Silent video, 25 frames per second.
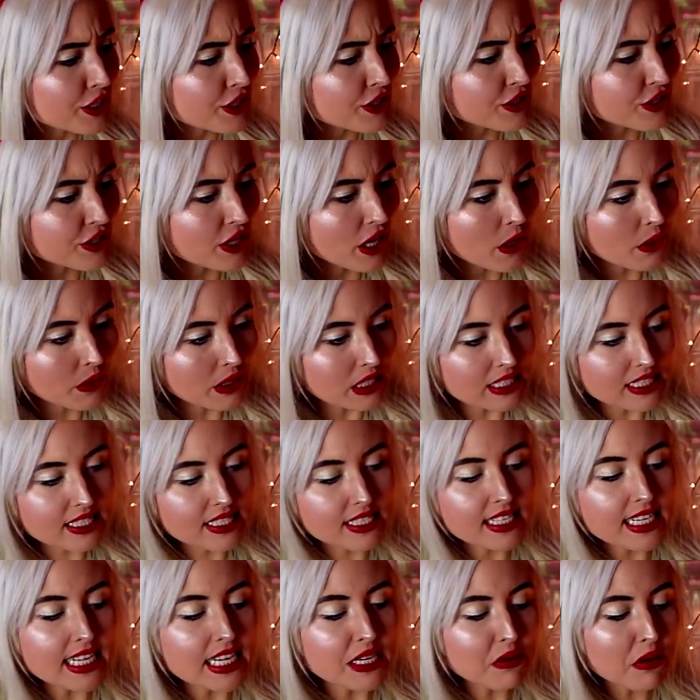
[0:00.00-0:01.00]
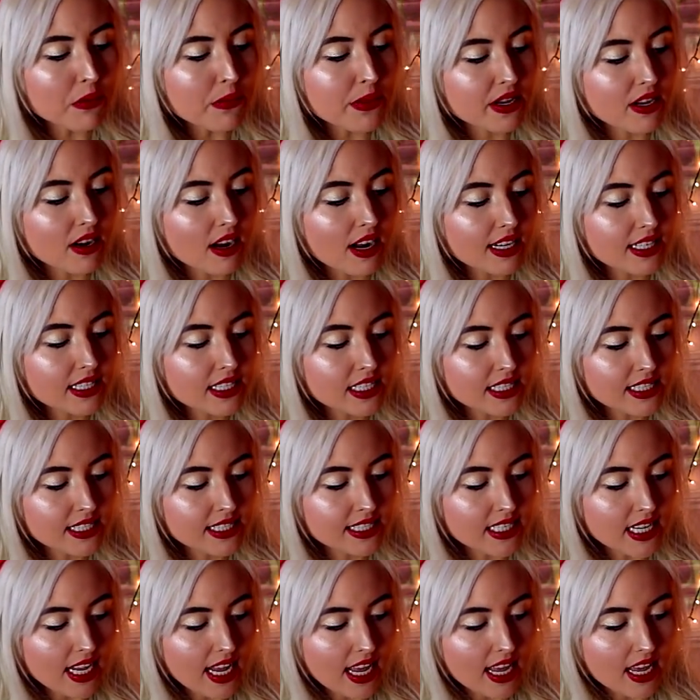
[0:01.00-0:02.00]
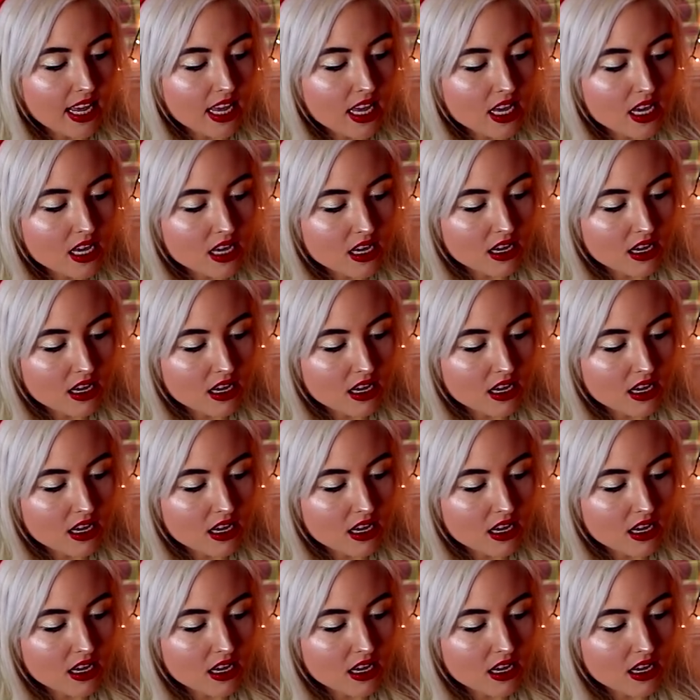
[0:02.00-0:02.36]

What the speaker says: So let's see what we got today.